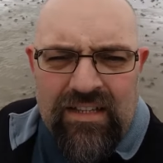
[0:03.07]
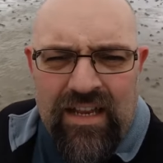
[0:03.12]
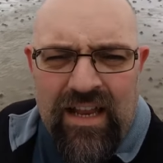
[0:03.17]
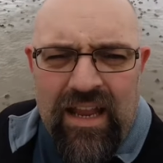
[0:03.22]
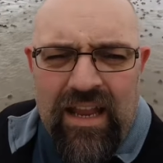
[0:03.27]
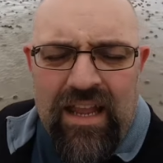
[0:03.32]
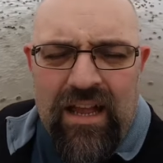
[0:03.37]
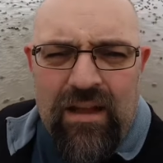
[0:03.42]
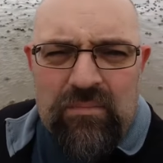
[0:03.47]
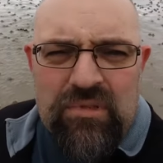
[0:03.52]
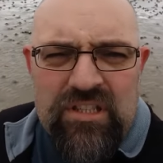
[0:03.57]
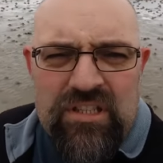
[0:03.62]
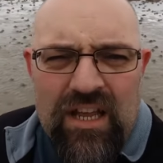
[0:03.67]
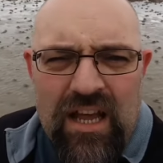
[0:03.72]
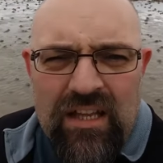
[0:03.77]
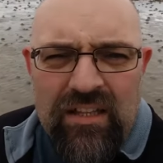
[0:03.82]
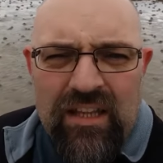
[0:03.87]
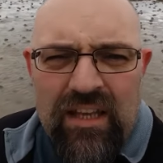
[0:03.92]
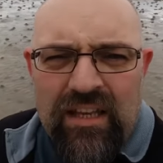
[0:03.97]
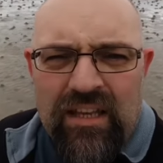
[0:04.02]
Today I'm
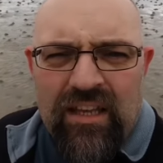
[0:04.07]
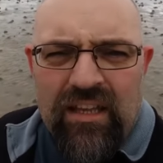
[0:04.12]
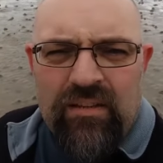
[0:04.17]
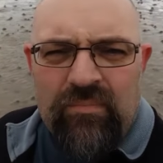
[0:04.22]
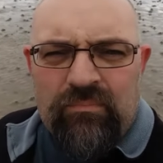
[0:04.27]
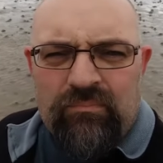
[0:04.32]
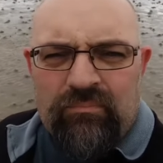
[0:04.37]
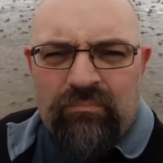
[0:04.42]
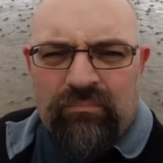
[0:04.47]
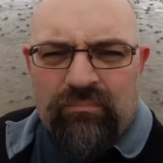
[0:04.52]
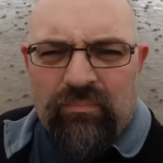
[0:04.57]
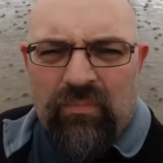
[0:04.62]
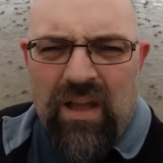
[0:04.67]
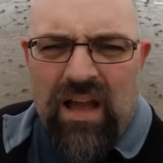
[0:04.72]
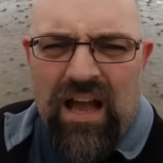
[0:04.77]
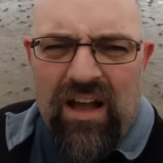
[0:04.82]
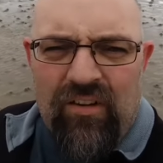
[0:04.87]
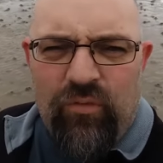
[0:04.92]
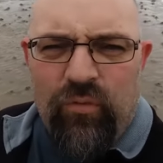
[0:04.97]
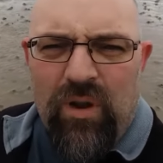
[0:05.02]
standing
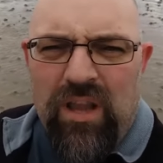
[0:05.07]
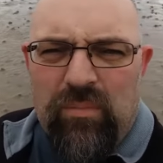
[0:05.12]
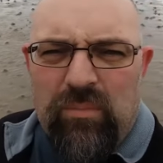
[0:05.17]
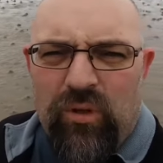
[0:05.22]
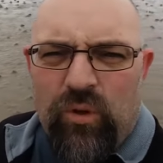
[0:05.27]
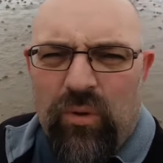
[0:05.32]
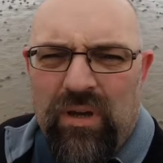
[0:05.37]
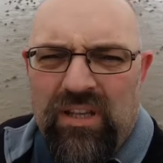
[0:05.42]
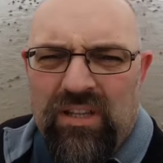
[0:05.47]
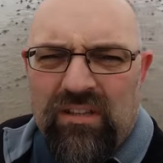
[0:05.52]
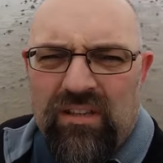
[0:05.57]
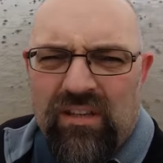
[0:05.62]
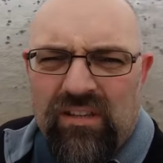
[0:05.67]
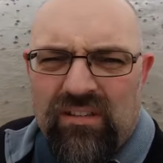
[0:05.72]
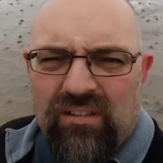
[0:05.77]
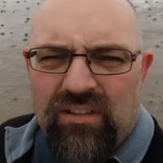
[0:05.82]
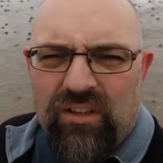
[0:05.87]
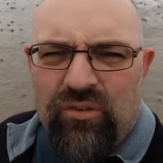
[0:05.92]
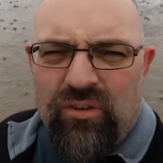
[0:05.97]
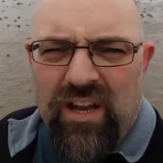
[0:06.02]
halfway
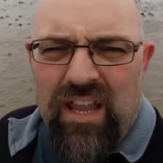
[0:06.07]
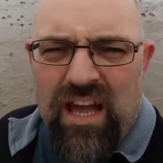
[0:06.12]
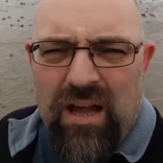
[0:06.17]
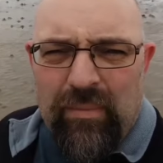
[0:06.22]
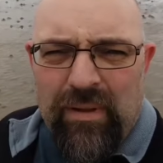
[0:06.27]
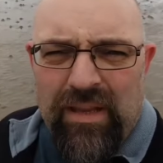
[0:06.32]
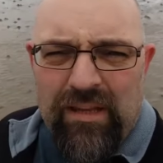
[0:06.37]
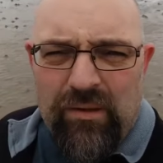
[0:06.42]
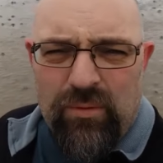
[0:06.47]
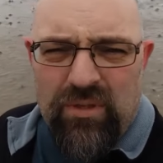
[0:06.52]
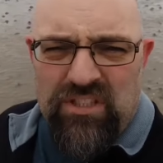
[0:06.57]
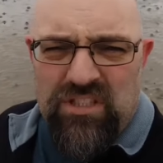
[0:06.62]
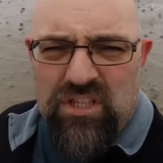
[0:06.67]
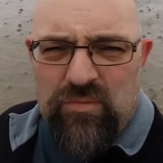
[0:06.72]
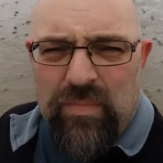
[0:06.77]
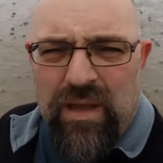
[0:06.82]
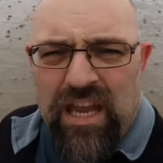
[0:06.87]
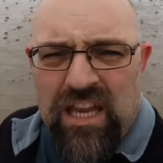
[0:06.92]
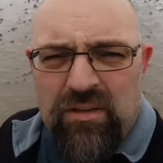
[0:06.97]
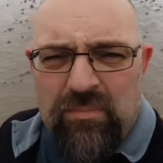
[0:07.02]
between Grey Abbey, which
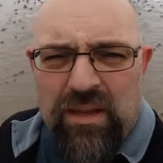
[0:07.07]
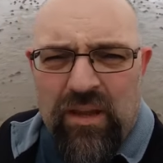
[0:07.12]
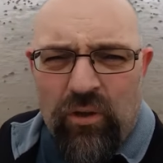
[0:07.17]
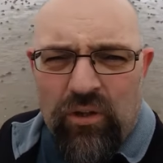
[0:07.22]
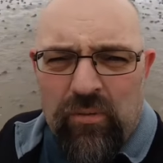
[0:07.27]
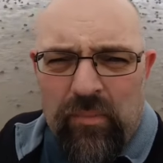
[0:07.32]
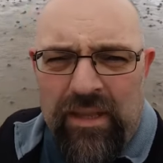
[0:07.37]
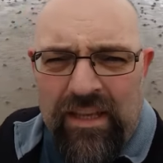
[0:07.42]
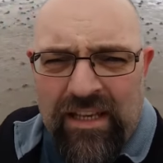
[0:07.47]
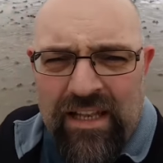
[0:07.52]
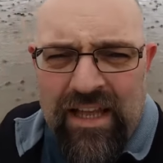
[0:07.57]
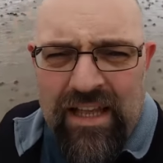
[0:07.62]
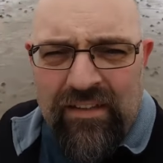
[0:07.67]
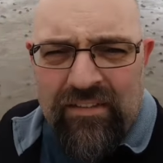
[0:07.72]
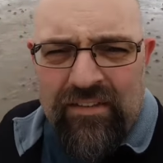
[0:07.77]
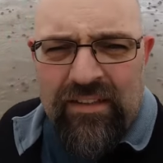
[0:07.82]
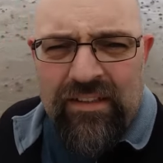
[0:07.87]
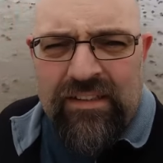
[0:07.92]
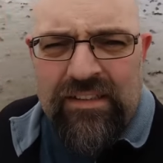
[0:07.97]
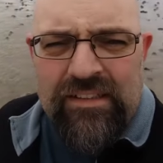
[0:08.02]
is behind me on the
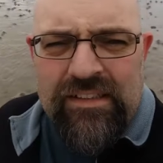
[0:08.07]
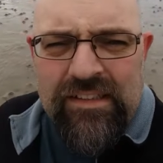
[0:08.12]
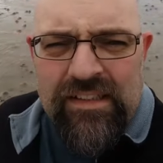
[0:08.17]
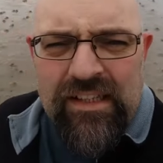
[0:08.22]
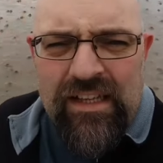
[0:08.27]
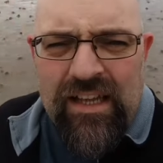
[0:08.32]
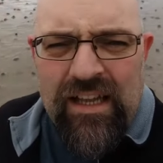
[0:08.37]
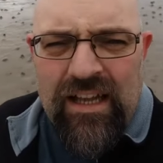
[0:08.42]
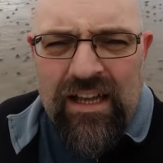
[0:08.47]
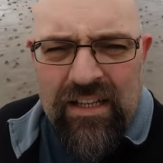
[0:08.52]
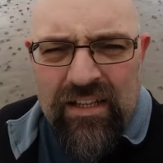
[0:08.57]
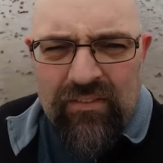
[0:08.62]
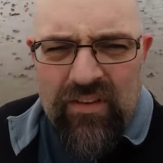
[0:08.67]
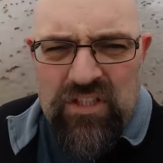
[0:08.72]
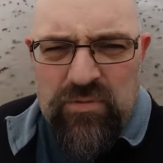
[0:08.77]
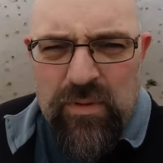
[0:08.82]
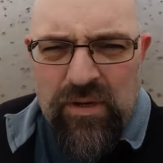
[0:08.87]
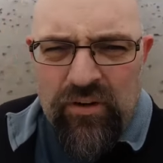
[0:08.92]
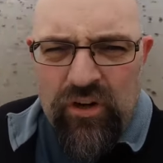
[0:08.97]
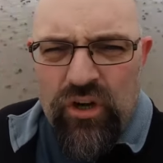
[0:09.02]
mainland, and if
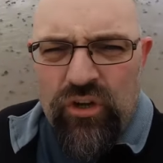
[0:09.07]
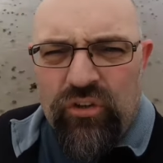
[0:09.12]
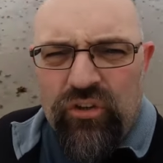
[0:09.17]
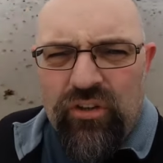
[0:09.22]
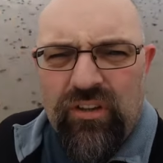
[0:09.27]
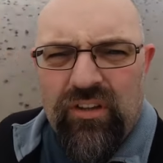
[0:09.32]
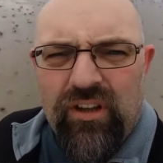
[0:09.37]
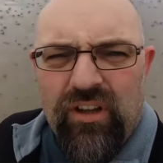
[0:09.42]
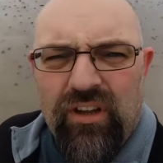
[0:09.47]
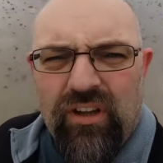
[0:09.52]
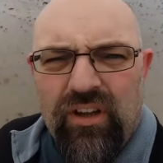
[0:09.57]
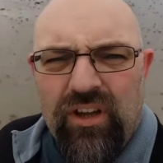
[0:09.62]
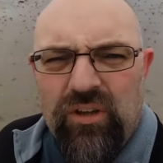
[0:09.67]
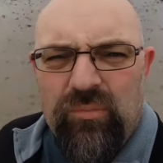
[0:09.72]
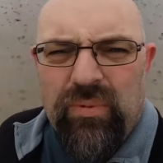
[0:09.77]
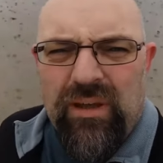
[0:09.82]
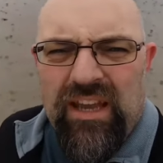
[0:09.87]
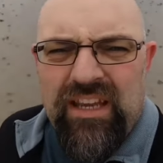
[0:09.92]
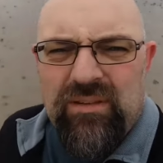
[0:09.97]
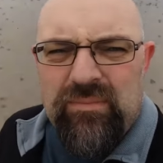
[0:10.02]
I spin around,
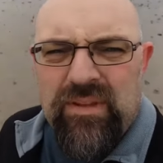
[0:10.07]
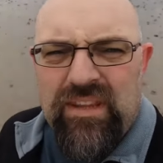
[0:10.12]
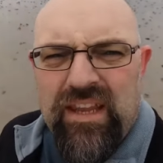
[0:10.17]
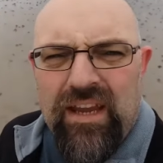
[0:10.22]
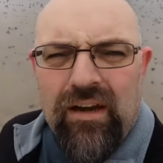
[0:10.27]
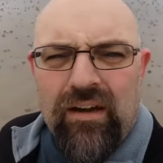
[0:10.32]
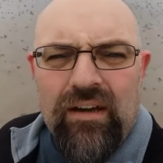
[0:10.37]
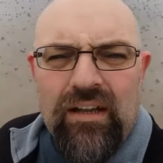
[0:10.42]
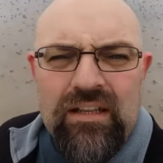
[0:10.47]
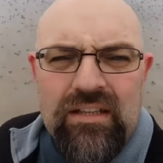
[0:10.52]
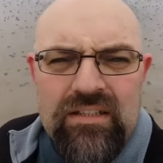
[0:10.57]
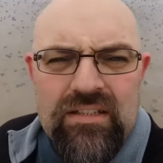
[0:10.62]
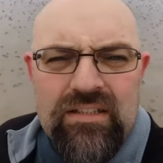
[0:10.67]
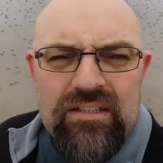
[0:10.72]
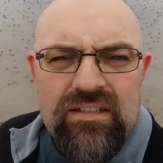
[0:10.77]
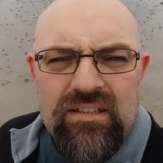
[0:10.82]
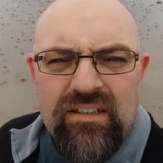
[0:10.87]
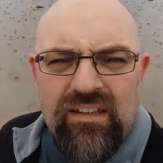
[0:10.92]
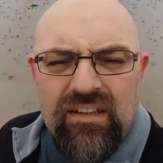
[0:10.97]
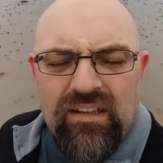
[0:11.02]
out behind me there
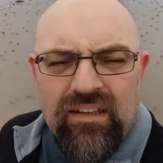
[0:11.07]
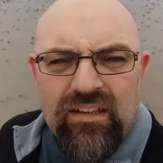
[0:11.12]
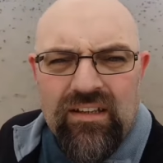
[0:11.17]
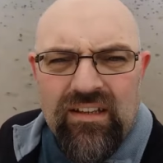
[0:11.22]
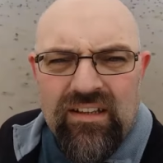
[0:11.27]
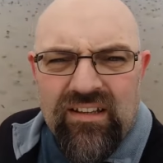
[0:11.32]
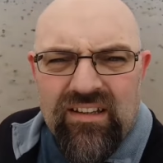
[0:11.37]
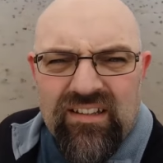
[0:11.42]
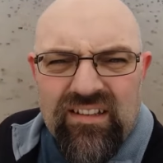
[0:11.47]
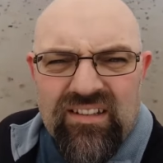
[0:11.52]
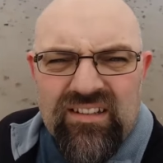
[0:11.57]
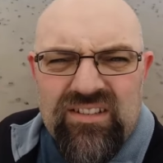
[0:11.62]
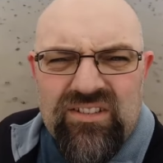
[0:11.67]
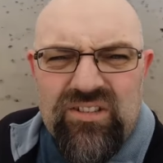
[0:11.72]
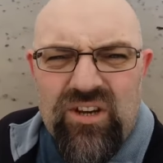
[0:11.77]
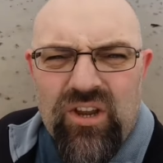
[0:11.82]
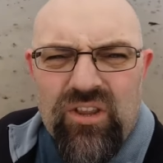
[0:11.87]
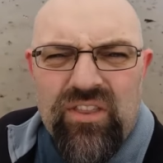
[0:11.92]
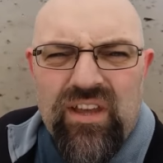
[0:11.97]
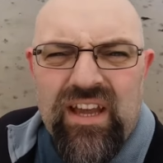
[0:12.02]
is
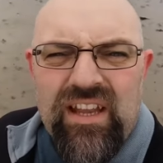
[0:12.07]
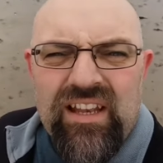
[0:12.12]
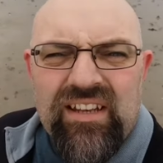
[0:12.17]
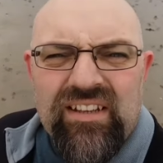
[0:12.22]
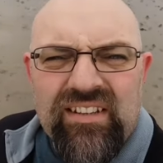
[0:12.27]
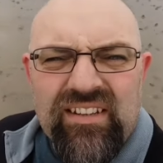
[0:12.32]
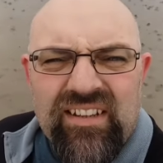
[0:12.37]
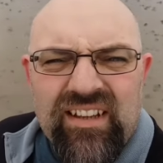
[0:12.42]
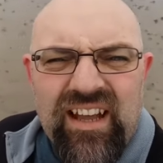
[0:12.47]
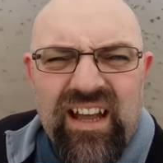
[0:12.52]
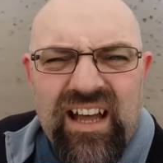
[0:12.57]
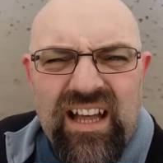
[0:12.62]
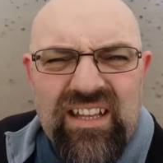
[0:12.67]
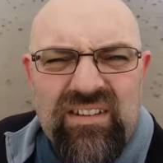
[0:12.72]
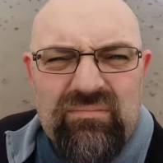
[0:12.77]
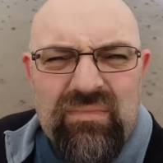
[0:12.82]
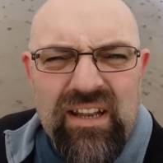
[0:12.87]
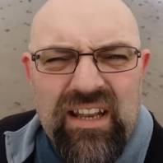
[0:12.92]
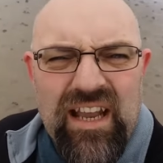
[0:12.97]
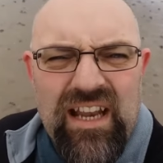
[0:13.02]
South Island
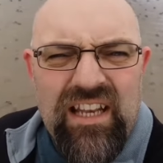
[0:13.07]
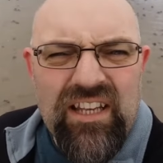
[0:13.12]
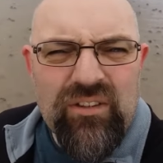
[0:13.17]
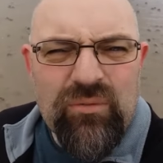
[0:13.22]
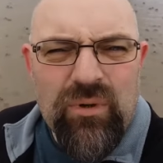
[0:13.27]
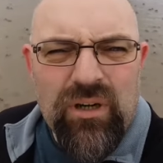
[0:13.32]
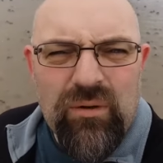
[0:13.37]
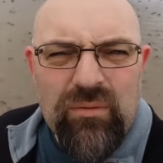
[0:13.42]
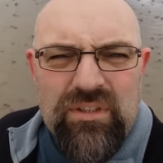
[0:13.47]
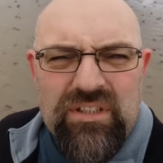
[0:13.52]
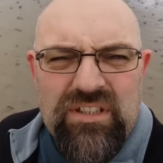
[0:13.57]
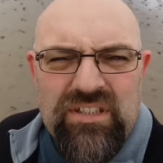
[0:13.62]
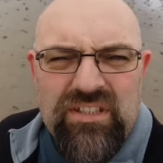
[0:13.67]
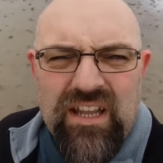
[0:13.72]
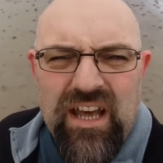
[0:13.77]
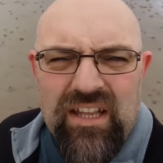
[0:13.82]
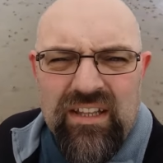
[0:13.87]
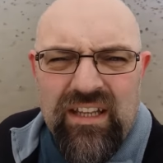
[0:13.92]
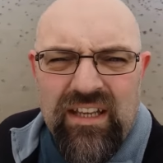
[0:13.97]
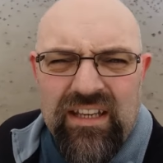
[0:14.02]
and Mid Island, where I was
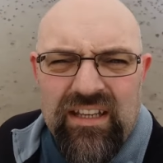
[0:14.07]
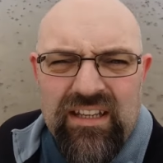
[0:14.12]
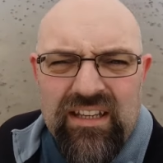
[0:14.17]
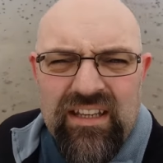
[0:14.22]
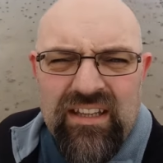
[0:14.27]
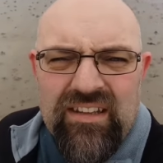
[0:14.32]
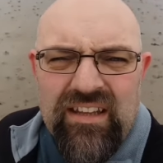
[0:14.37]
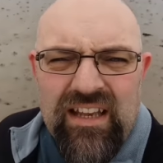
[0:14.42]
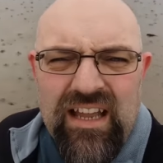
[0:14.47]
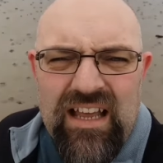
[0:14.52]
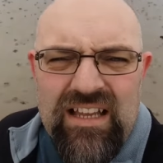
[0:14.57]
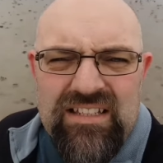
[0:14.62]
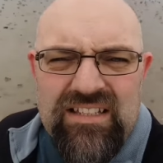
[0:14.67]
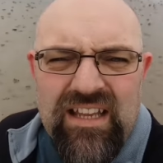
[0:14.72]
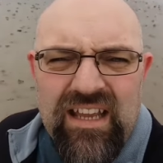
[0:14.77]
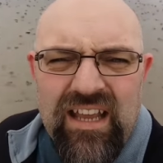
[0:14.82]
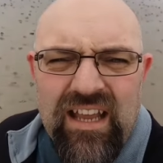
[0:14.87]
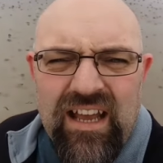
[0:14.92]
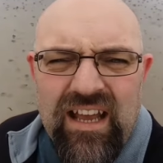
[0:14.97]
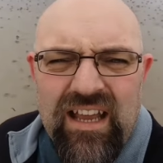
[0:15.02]
standing the last
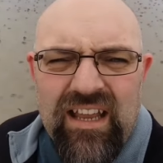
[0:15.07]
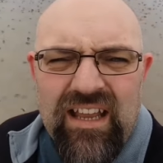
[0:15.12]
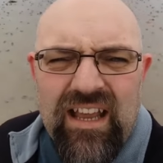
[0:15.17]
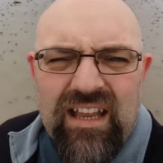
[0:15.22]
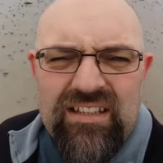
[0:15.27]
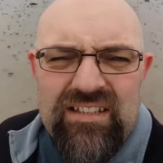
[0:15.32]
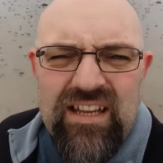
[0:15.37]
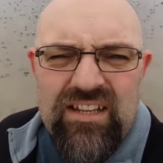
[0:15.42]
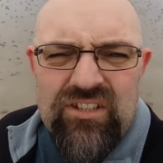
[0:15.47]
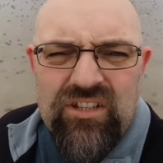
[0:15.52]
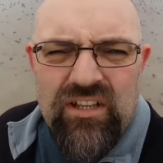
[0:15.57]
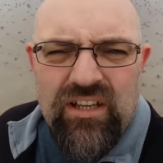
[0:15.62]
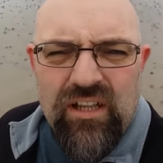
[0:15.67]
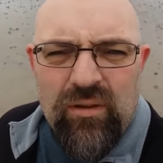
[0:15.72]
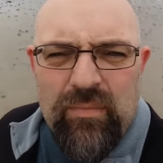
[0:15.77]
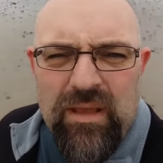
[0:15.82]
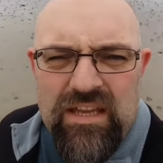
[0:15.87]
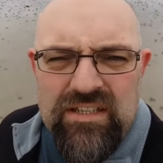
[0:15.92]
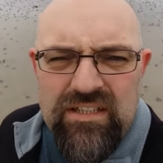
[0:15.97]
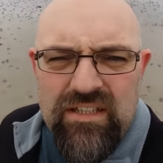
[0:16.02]
day I sent you a
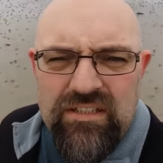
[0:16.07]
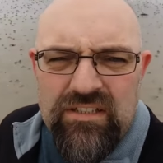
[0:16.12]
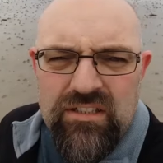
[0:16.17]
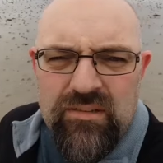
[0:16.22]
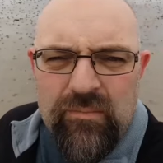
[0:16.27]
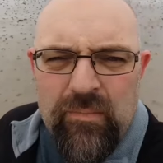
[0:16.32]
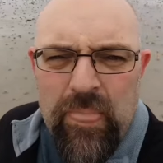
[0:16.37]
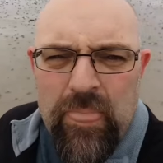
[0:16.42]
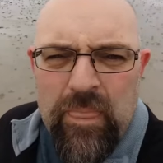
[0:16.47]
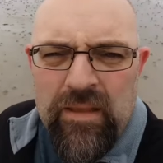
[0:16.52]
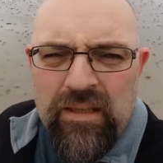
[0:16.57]
little message.